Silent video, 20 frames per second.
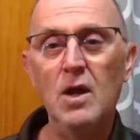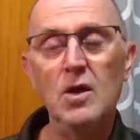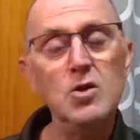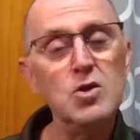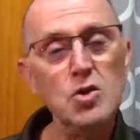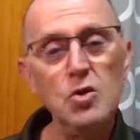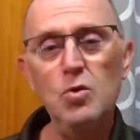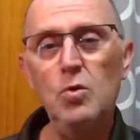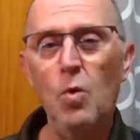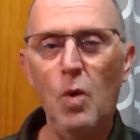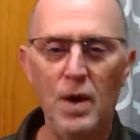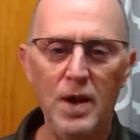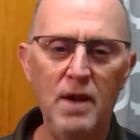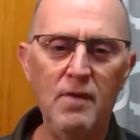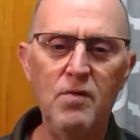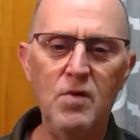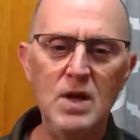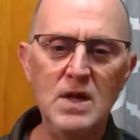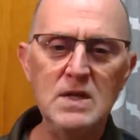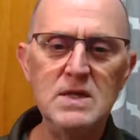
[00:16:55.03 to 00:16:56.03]
do
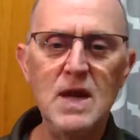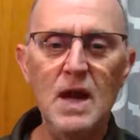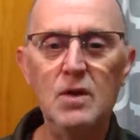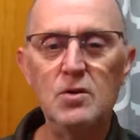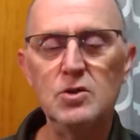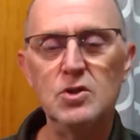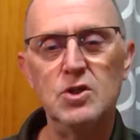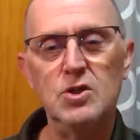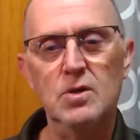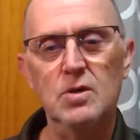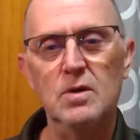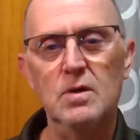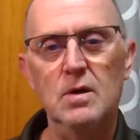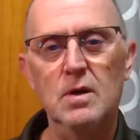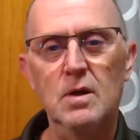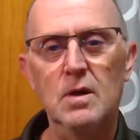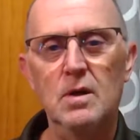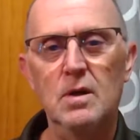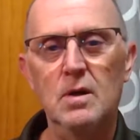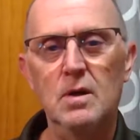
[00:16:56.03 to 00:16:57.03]
whatever he tells you.
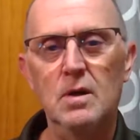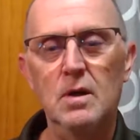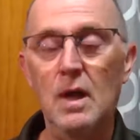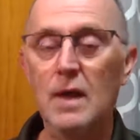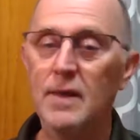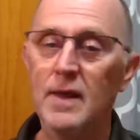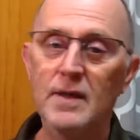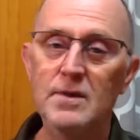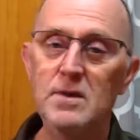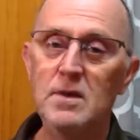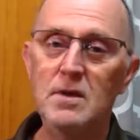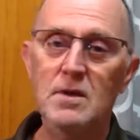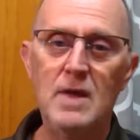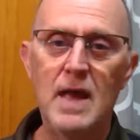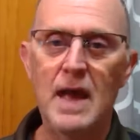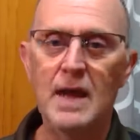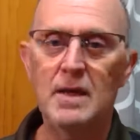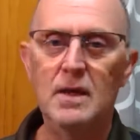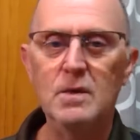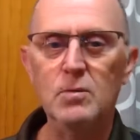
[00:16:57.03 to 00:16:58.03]
And that's
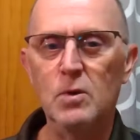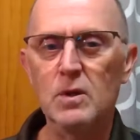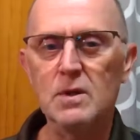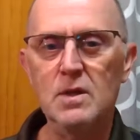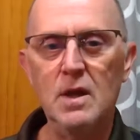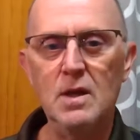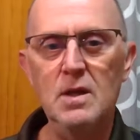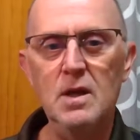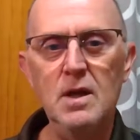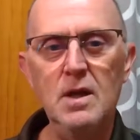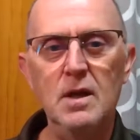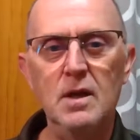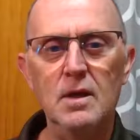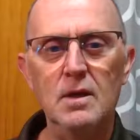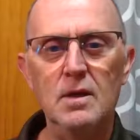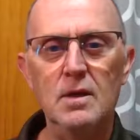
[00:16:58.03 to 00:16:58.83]
exactly what they did.